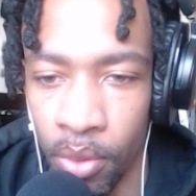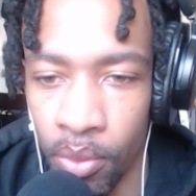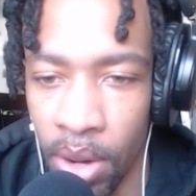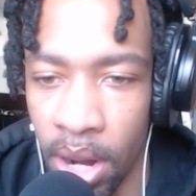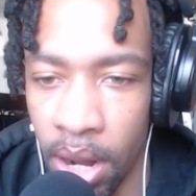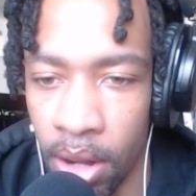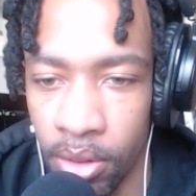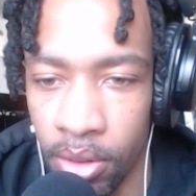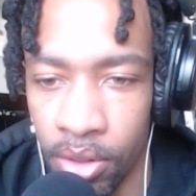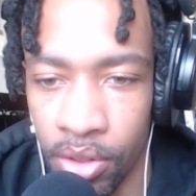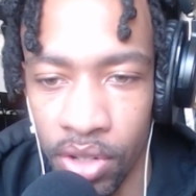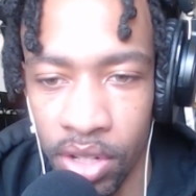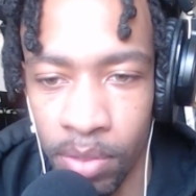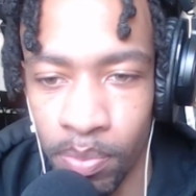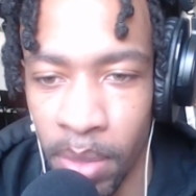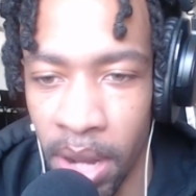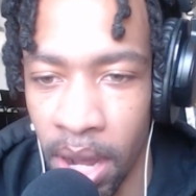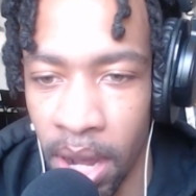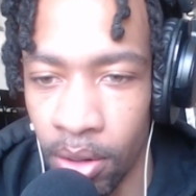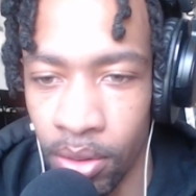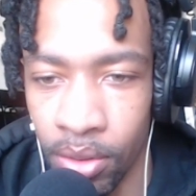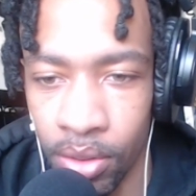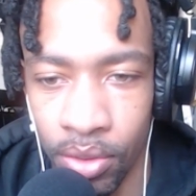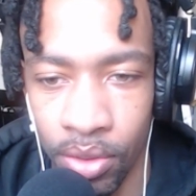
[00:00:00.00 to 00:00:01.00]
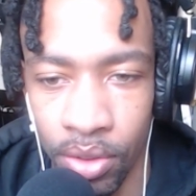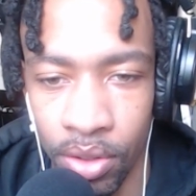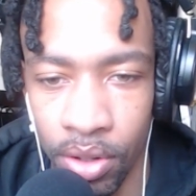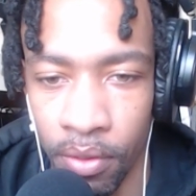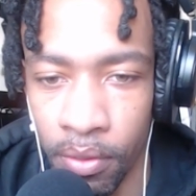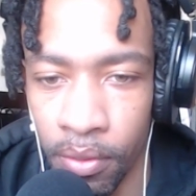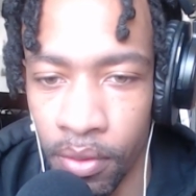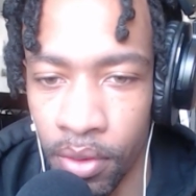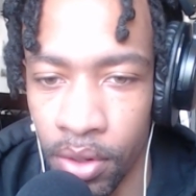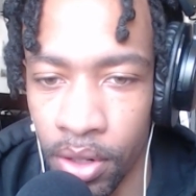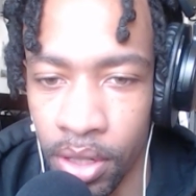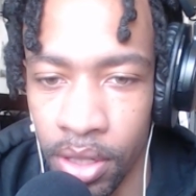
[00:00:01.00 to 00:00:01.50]
around your spouse or
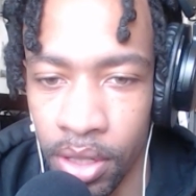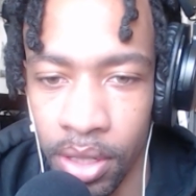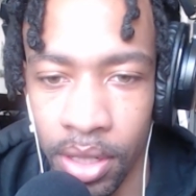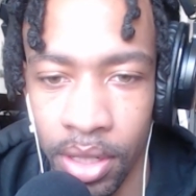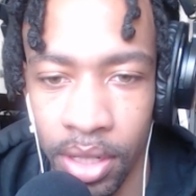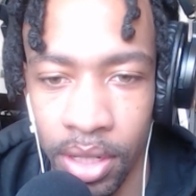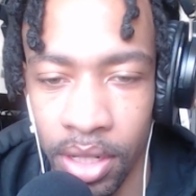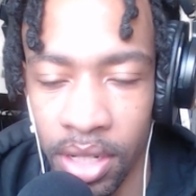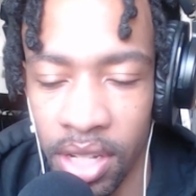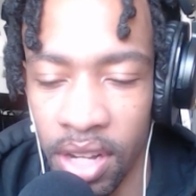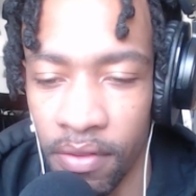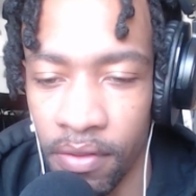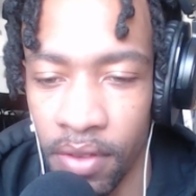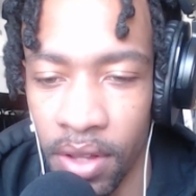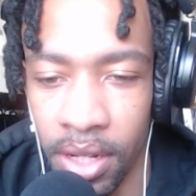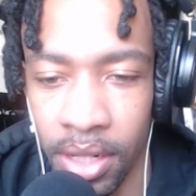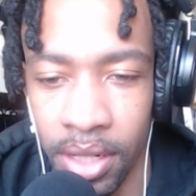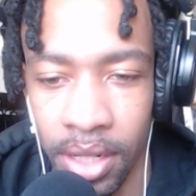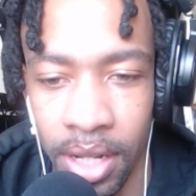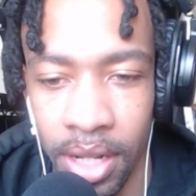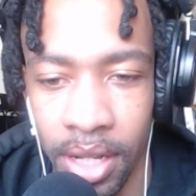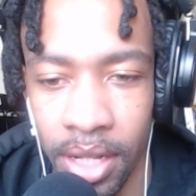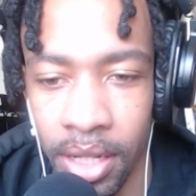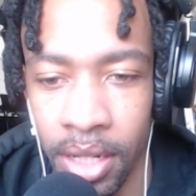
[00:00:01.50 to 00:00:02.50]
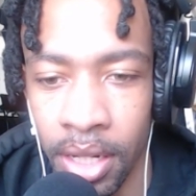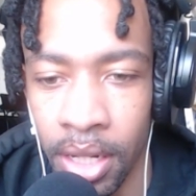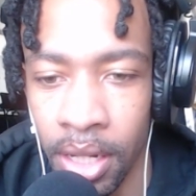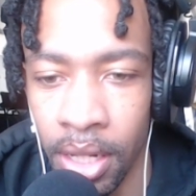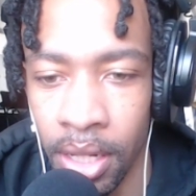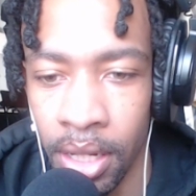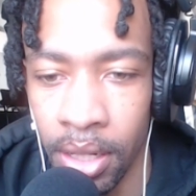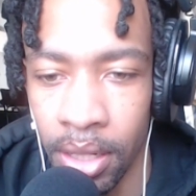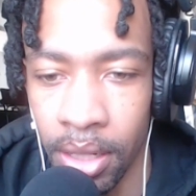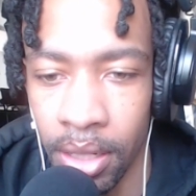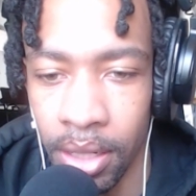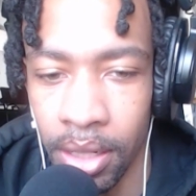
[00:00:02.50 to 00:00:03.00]
your friends and stuff like that.
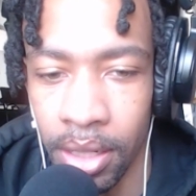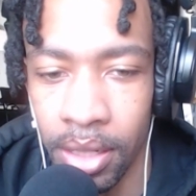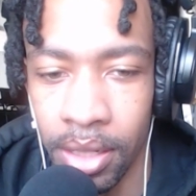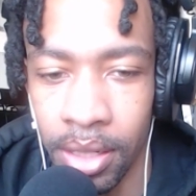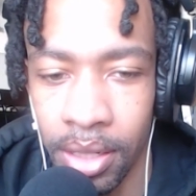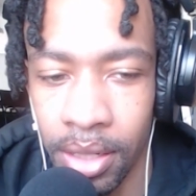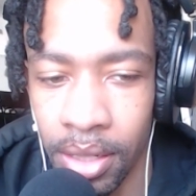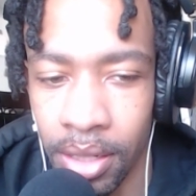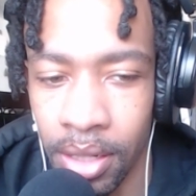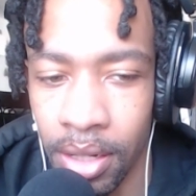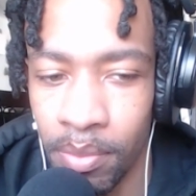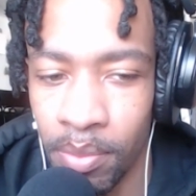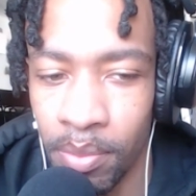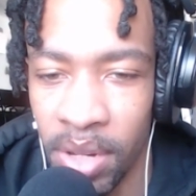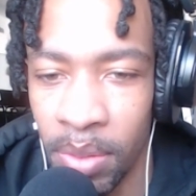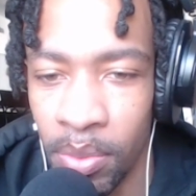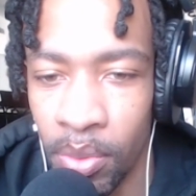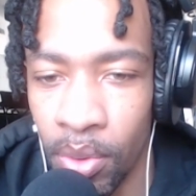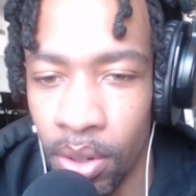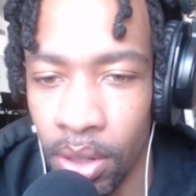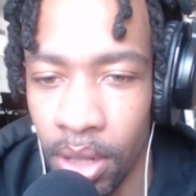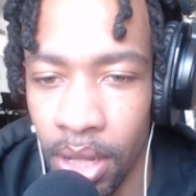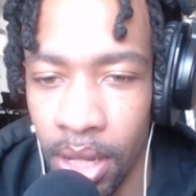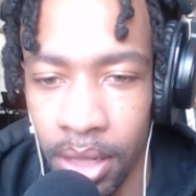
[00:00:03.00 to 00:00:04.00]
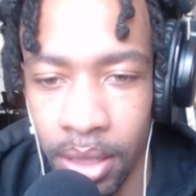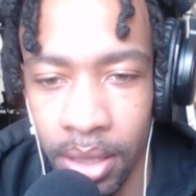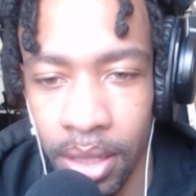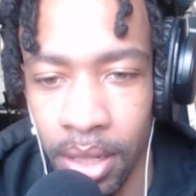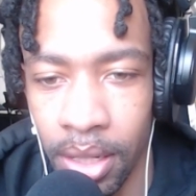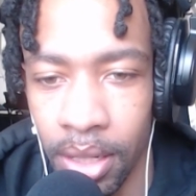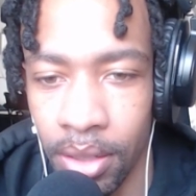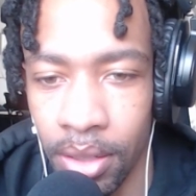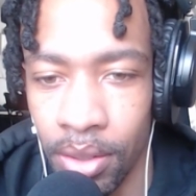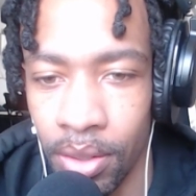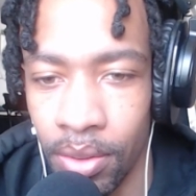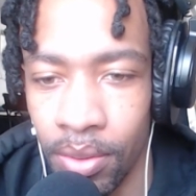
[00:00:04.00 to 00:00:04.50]
It's some people are
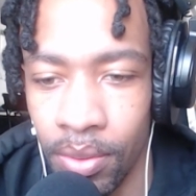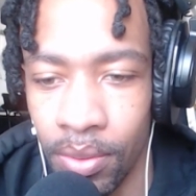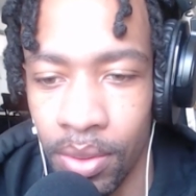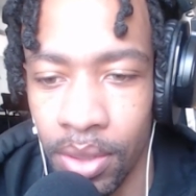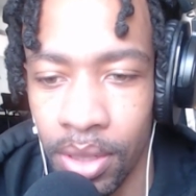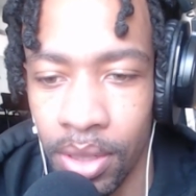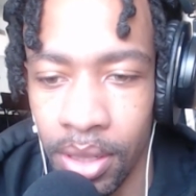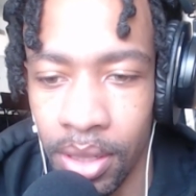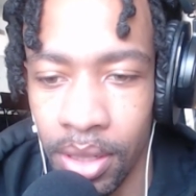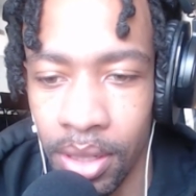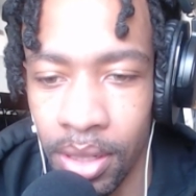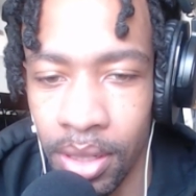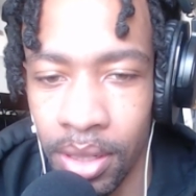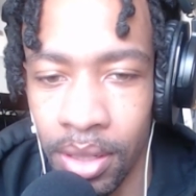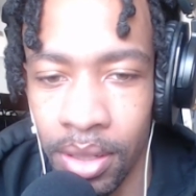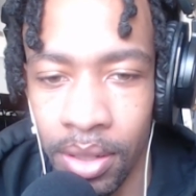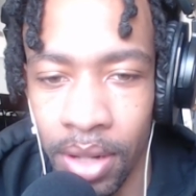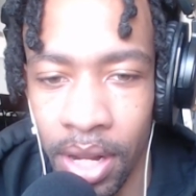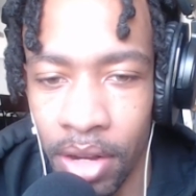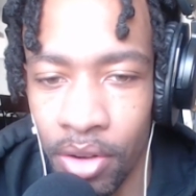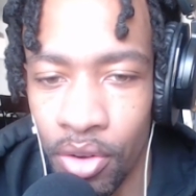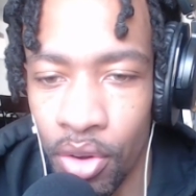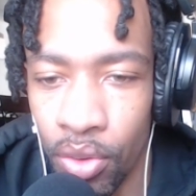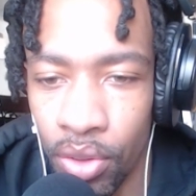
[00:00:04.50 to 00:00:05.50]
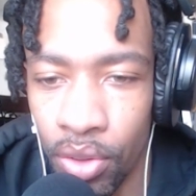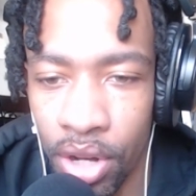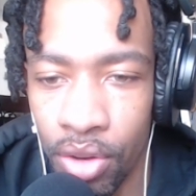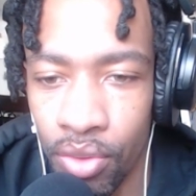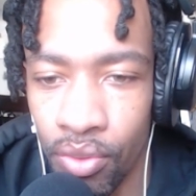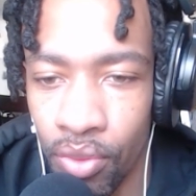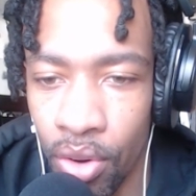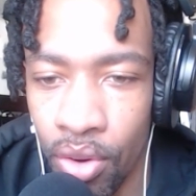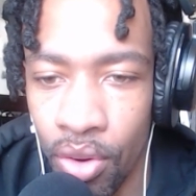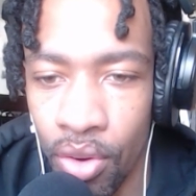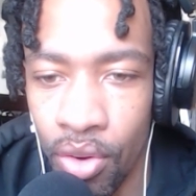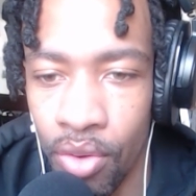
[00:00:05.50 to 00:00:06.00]
like that, you know, and they know
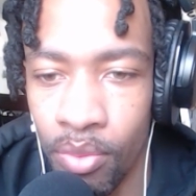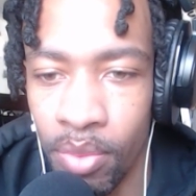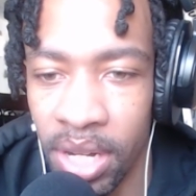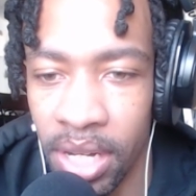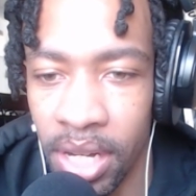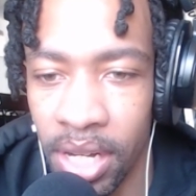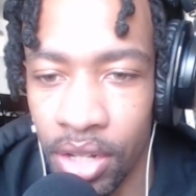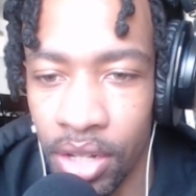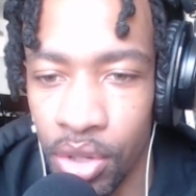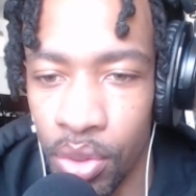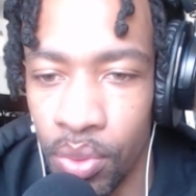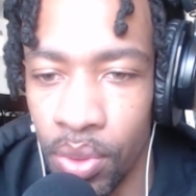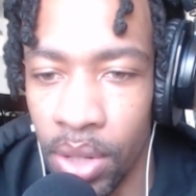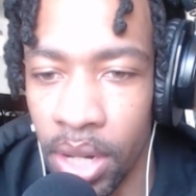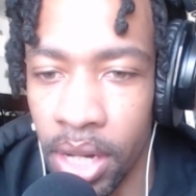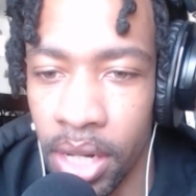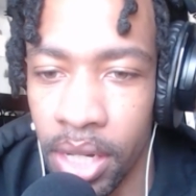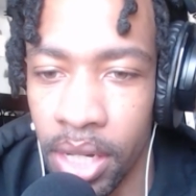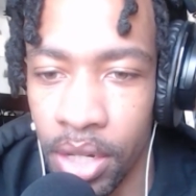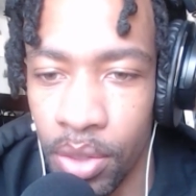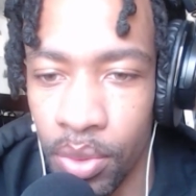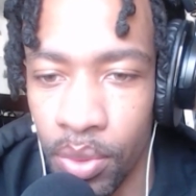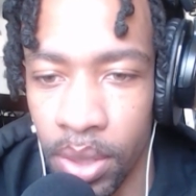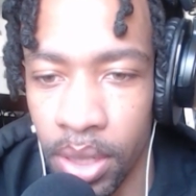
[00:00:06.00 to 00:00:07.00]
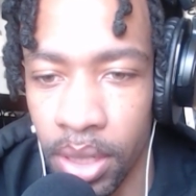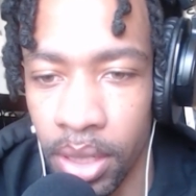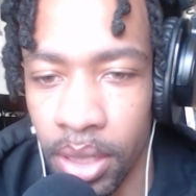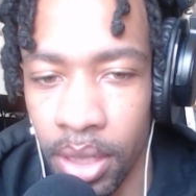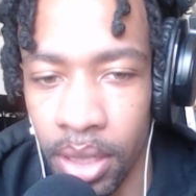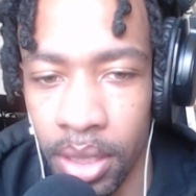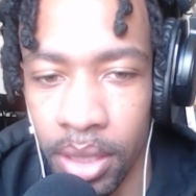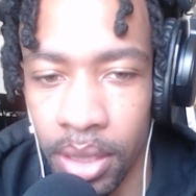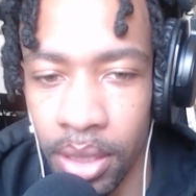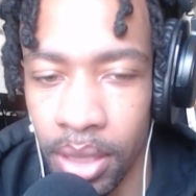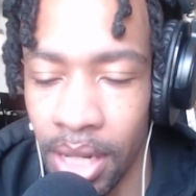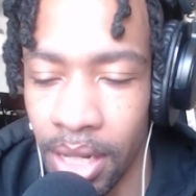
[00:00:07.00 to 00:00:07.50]
they're wrong, but they do it
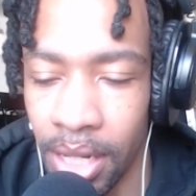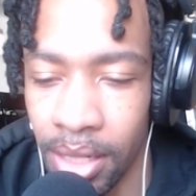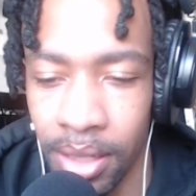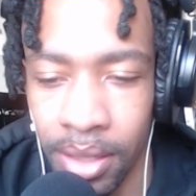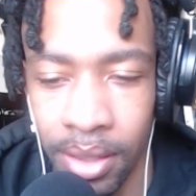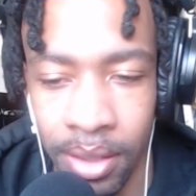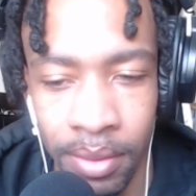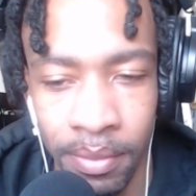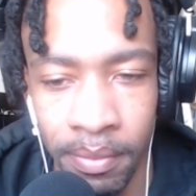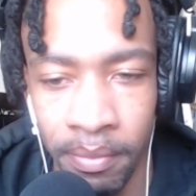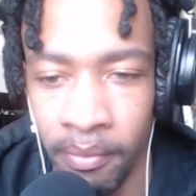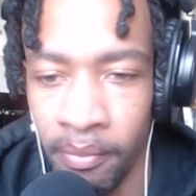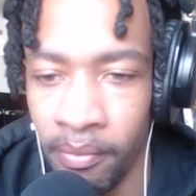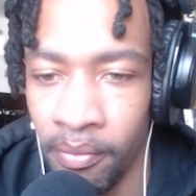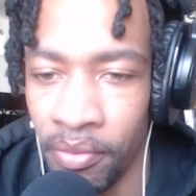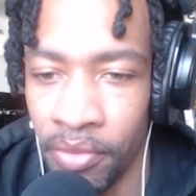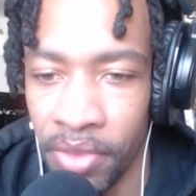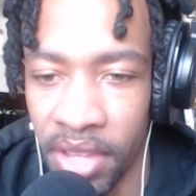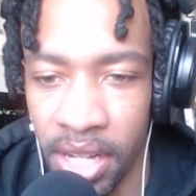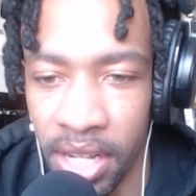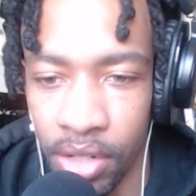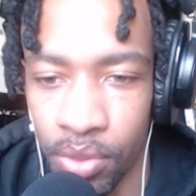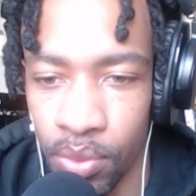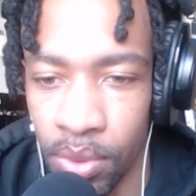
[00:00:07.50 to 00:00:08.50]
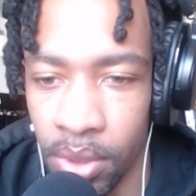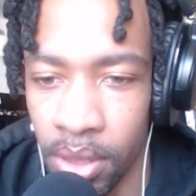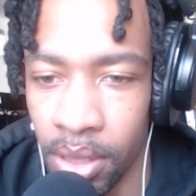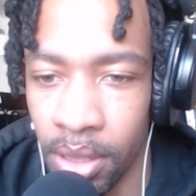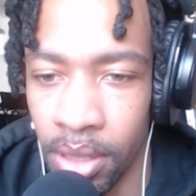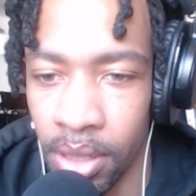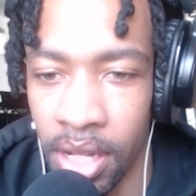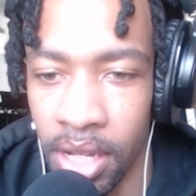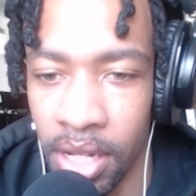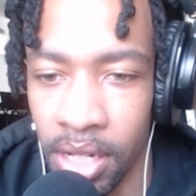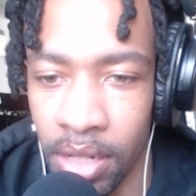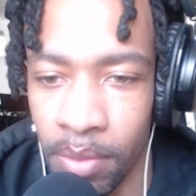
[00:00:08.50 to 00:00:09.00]
anyway. And that's
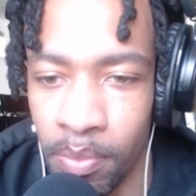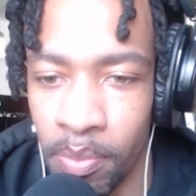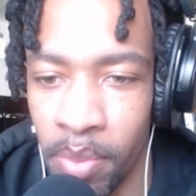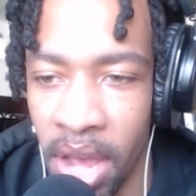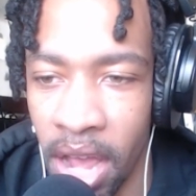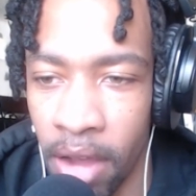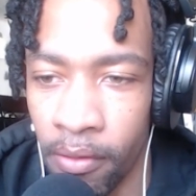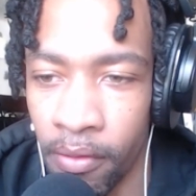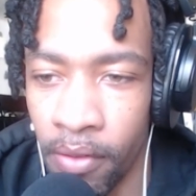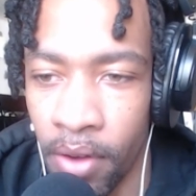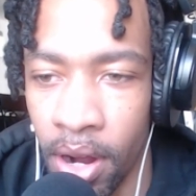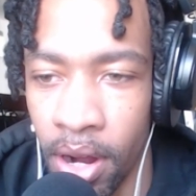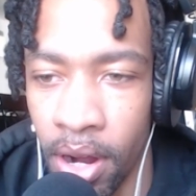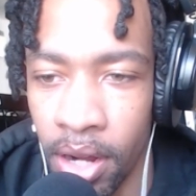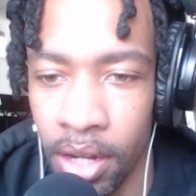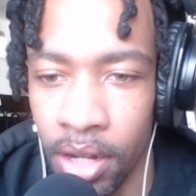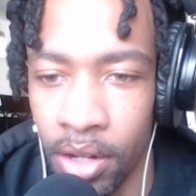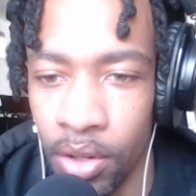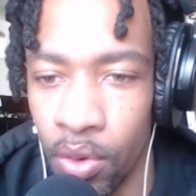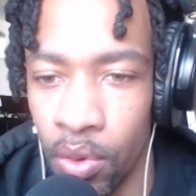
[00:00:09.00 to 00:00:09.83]
when things backfire.